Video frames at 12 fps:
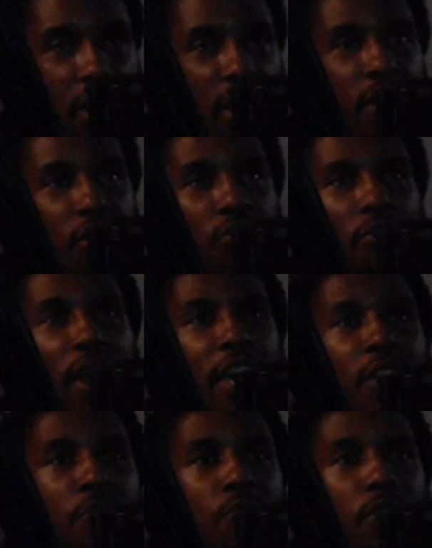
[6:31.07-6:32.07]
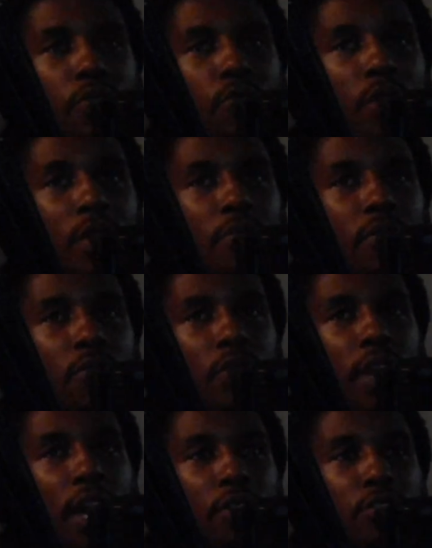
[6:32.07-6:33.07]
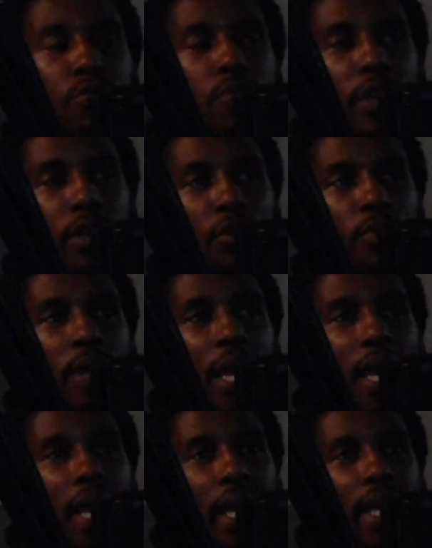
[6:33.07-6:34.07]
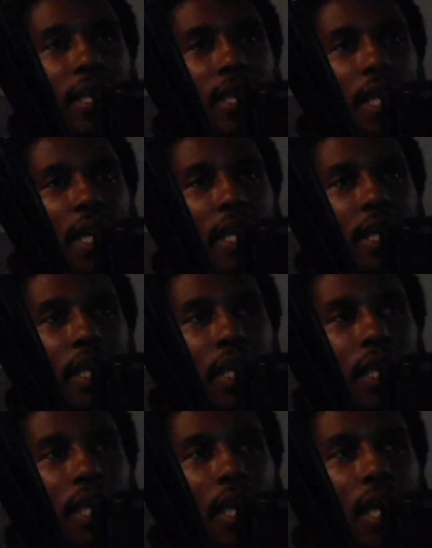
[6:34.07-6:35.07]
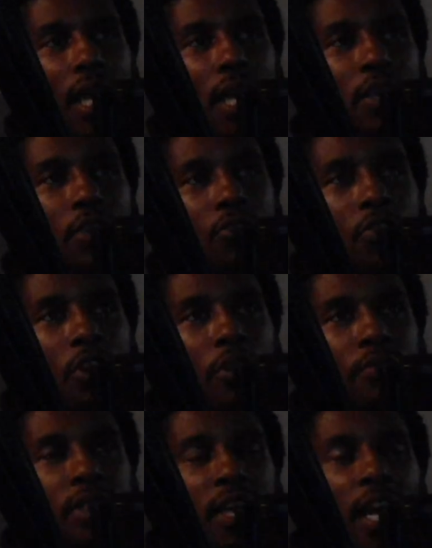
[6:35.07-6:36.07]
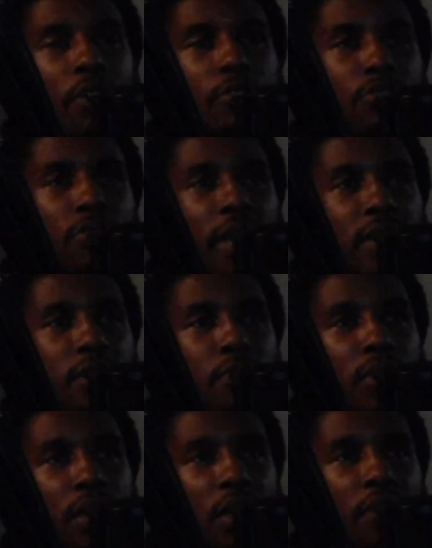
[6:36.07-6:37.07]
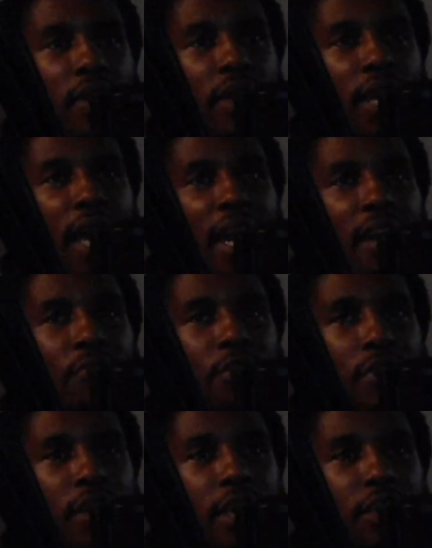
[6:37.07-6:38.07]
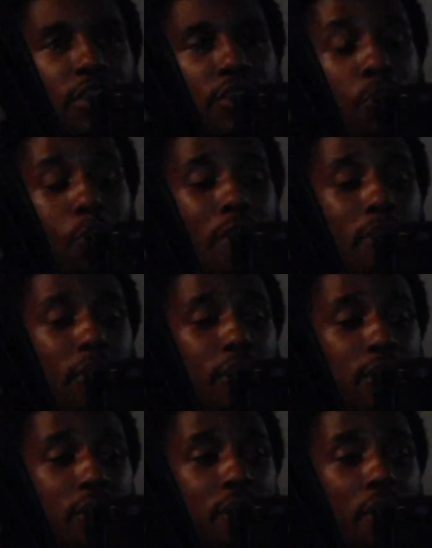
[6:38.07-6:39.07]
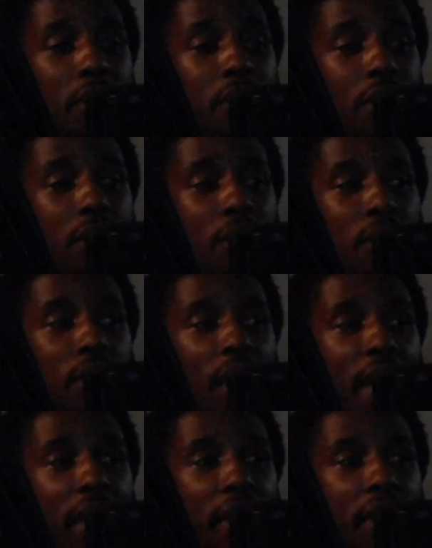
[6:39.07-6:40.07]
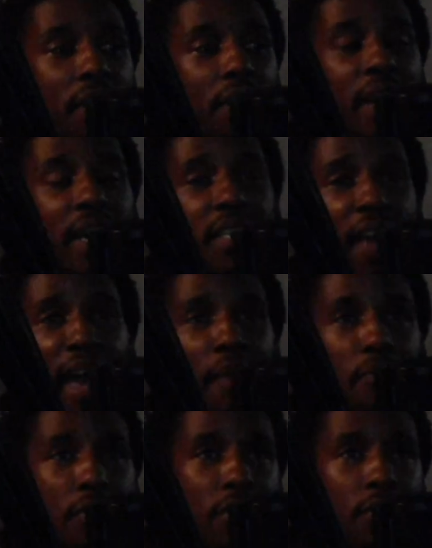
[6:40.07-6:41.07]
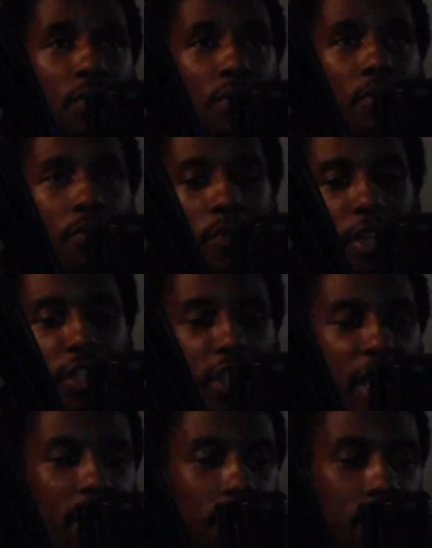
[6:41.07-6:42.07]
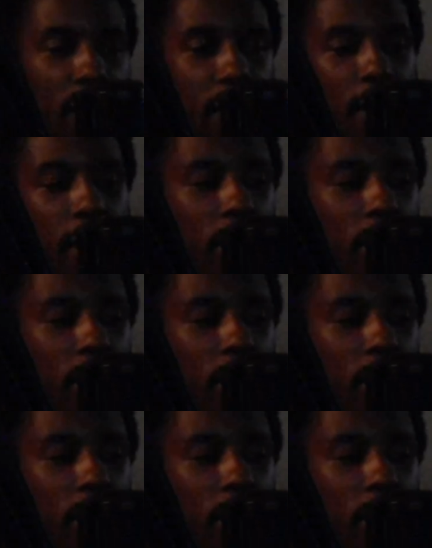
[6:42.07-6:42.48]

get it right with women when I was with them. And like, you know what I'm saying? I was raised to believe that not everything is just one person's fault. Like, things happen with a chain effect. Like